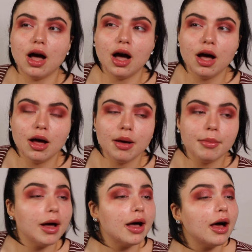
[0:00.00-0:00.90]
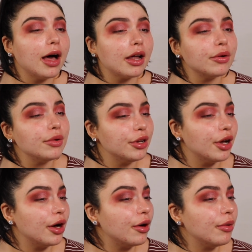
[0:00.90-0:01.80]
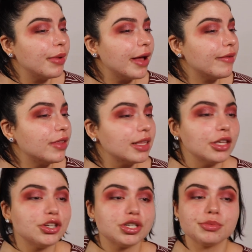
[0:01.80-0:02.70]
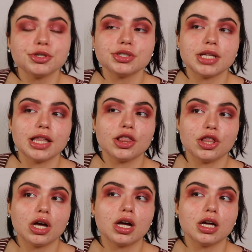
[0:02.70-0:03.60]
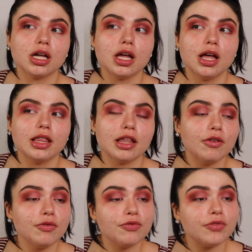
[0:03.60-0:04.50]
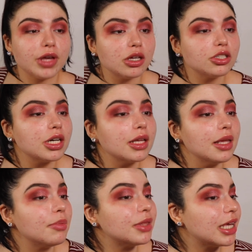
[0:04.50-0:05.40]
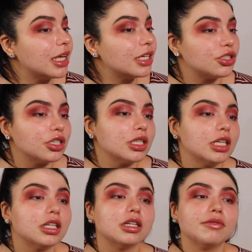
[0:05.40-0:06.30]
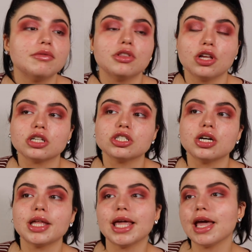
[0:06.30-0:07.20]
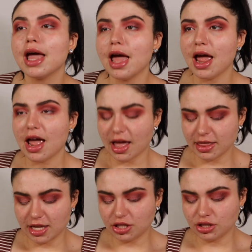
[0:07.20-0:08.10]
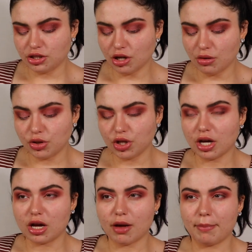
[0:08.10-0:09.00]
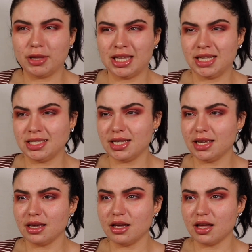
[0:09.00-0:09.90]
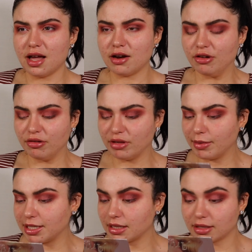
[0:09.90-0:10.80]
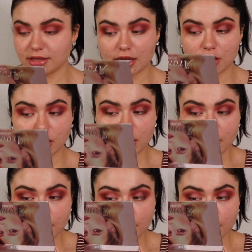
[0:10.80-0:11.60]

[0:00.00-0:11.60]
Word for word: I don't know, but I feel like these shimmers, they don't feel chunky, but they certainly look chunky. And they just don't look pleasing. I don't know if that makes sense. They look,